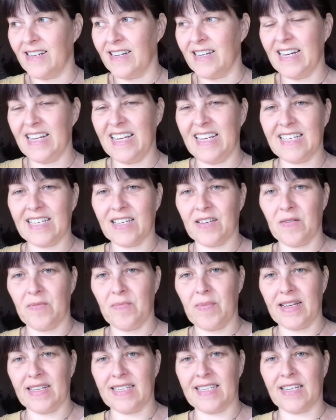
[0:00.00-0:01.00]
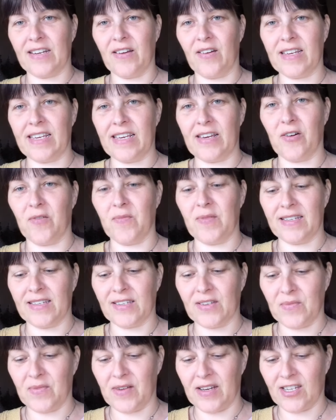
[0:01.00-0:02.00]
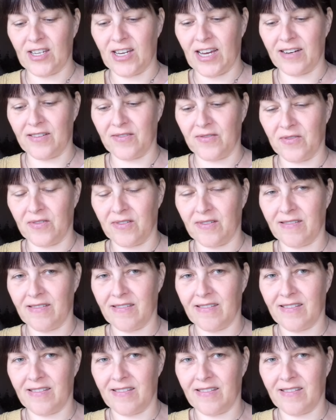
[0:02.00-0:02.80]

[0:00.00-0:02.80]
need to make snarky comments on my channel,